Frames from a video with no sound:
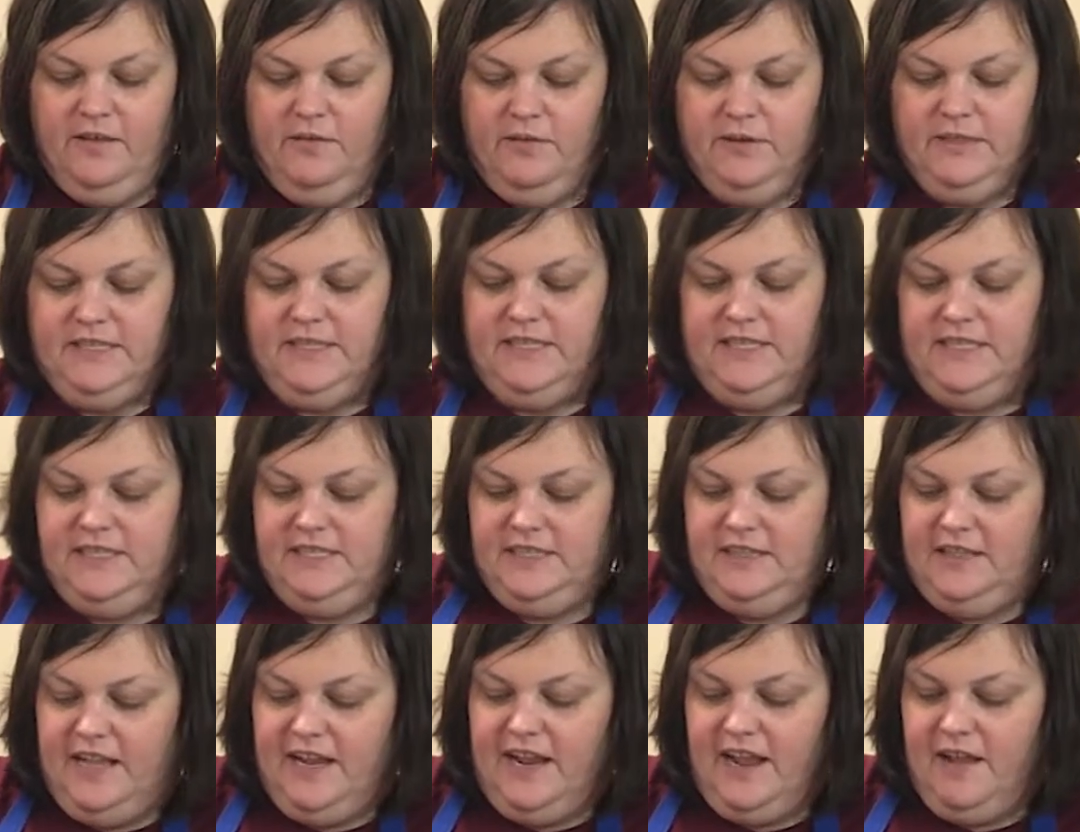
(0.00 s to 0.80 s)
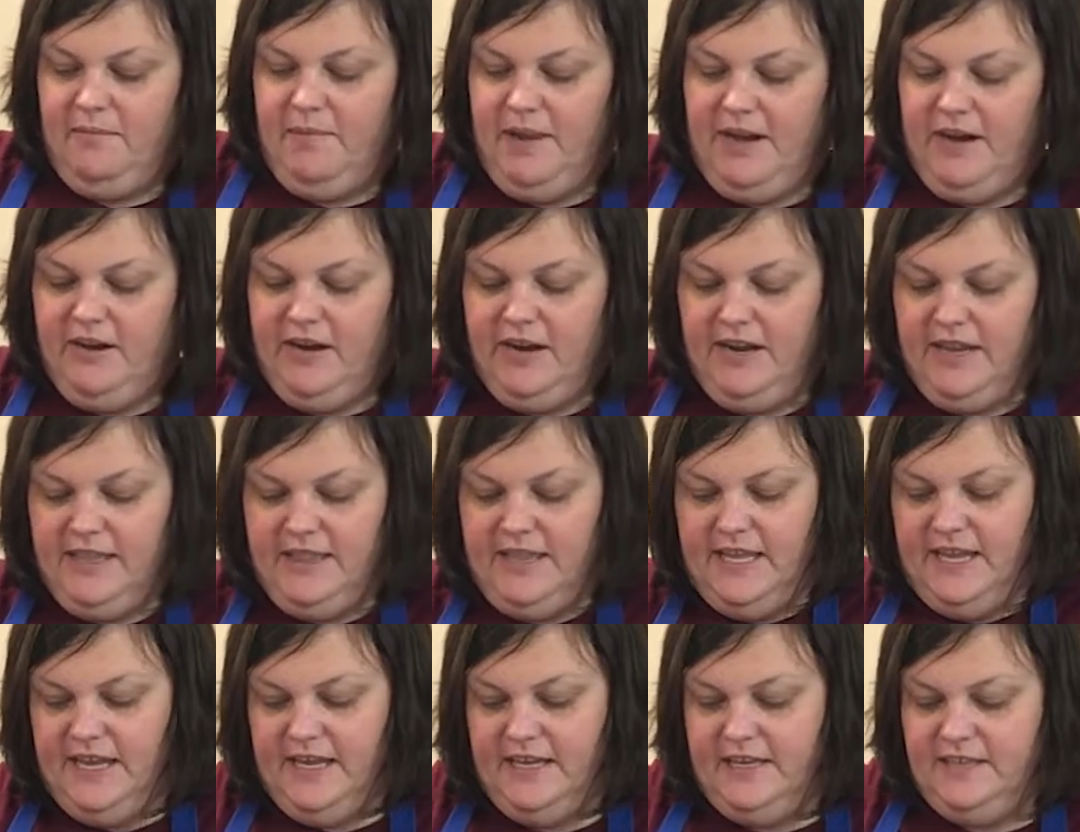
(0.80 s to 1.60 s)
It wasn't until I got
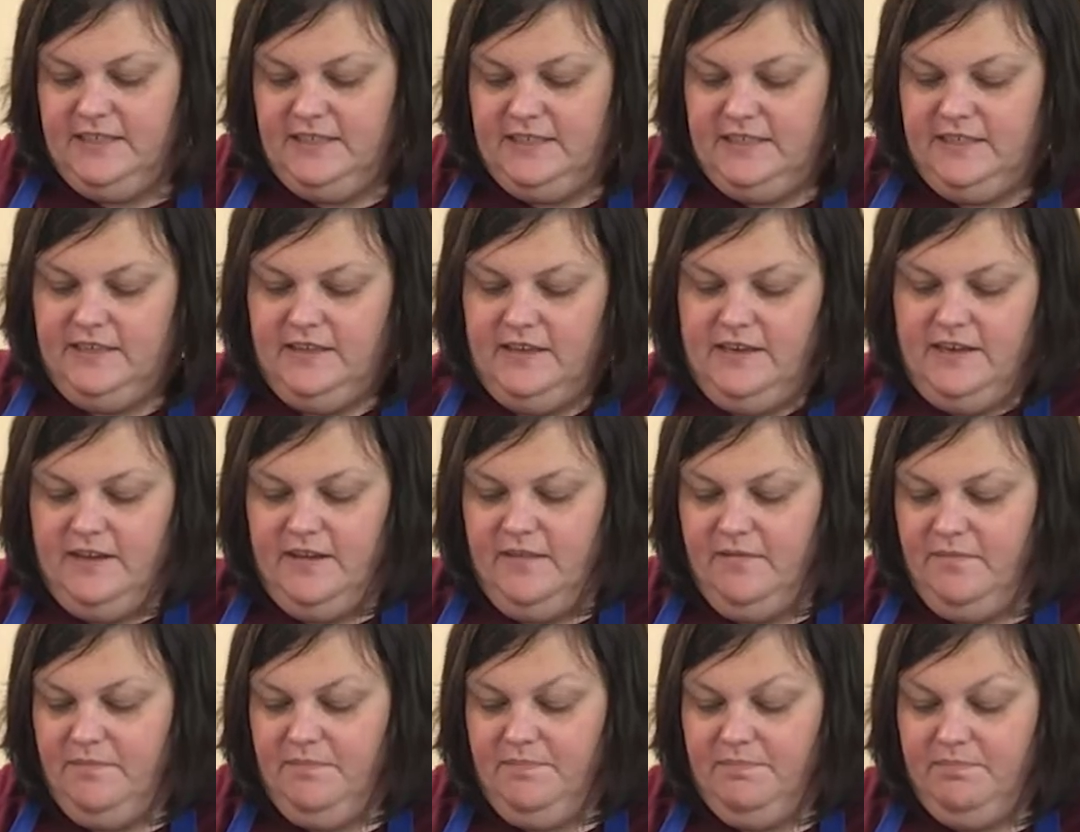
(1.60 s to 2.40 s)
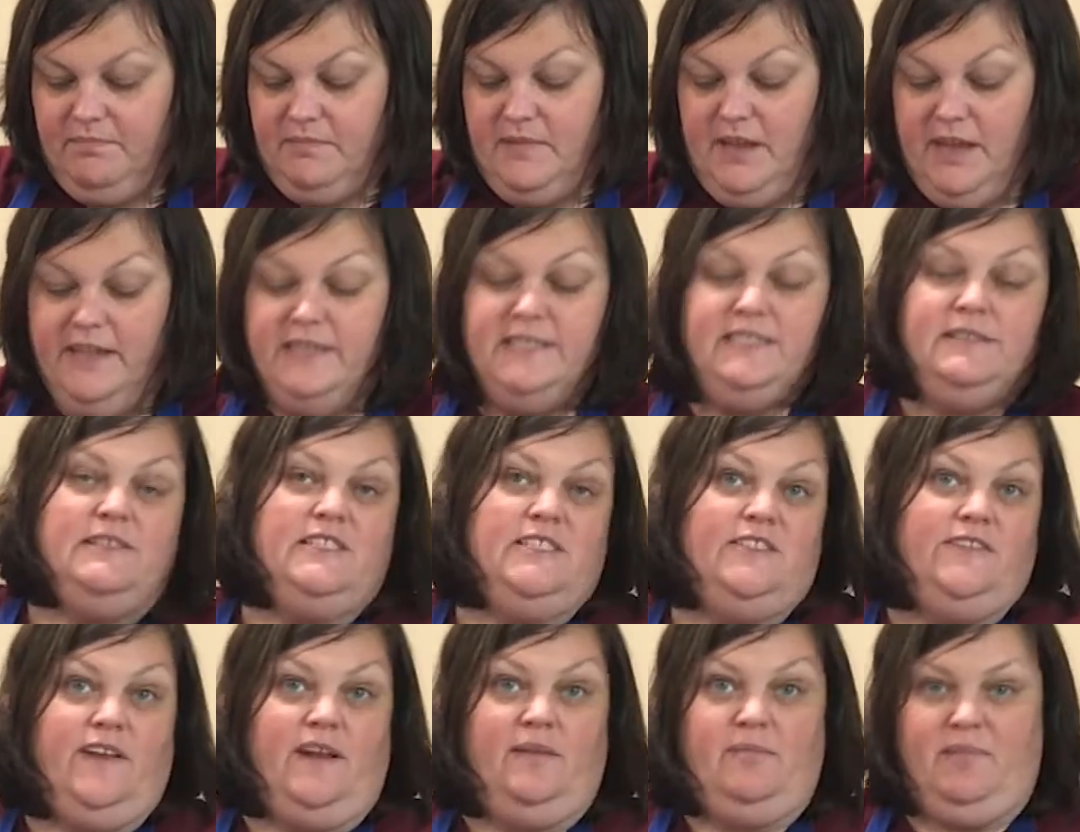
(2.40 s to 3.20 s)
married that my
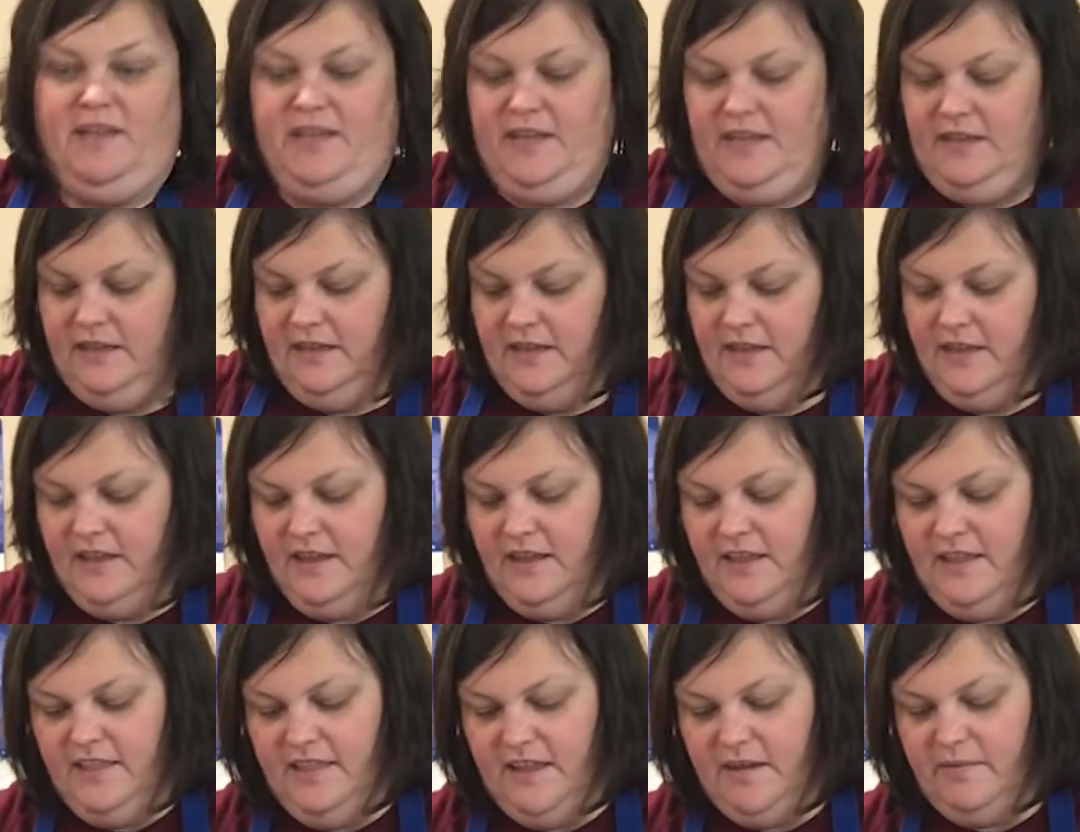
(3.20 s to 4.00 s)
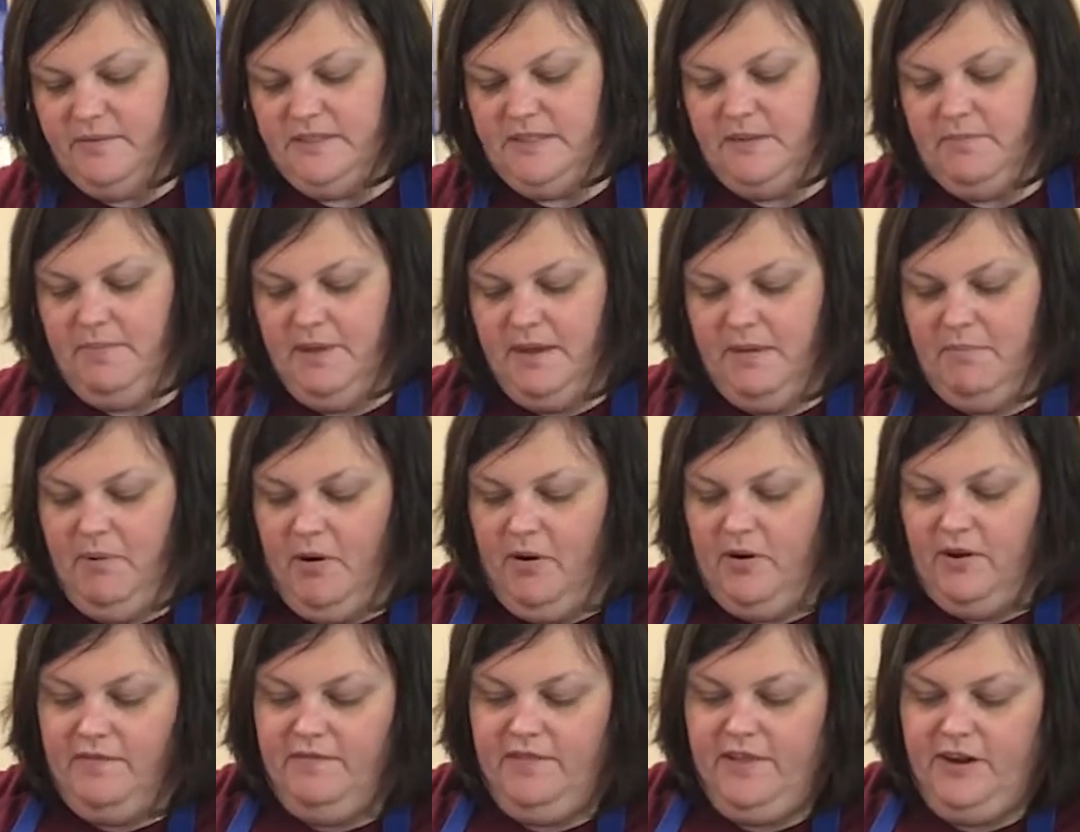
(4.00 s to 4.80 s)
husband's family, that was a big
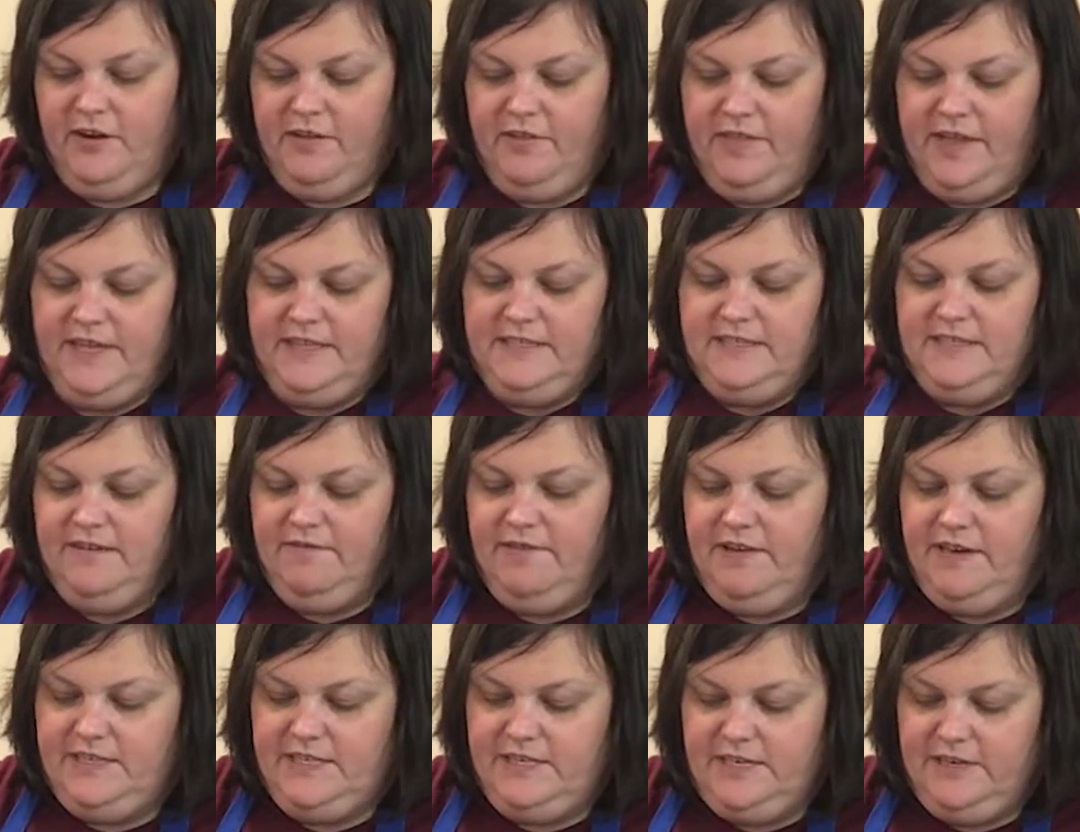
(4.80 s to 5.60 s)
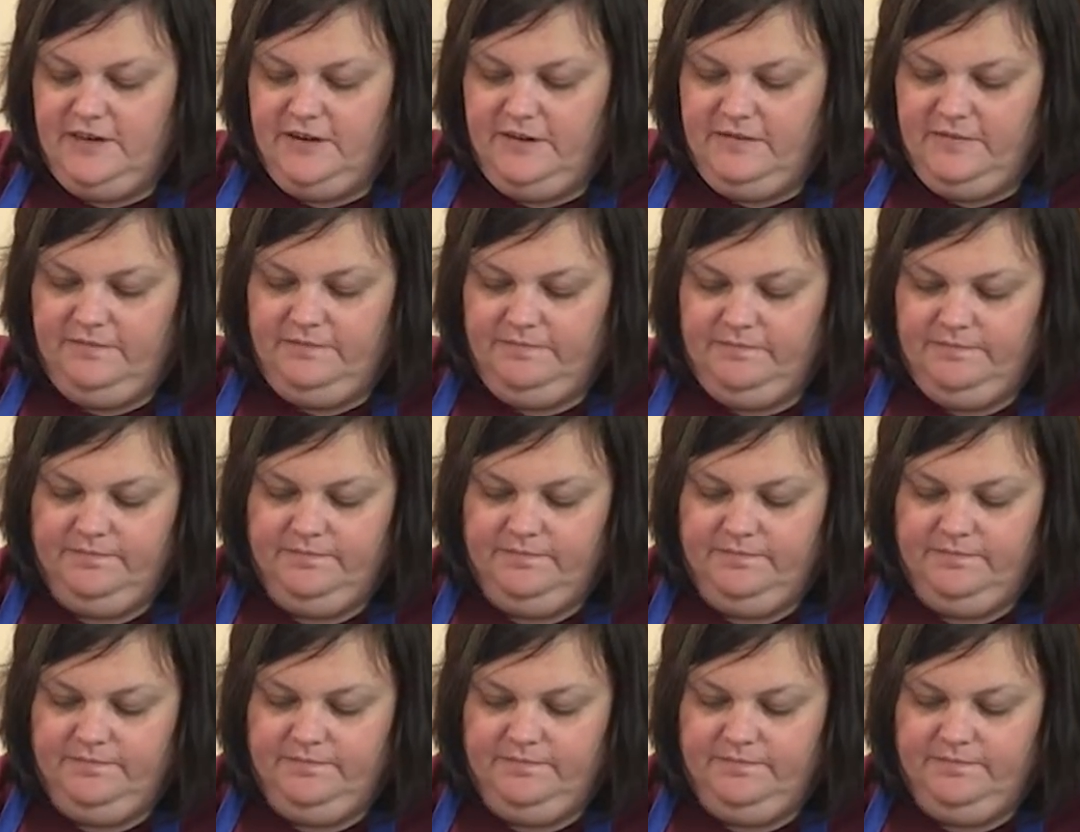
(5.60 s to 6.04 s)
part of their Thanksgiving dinner.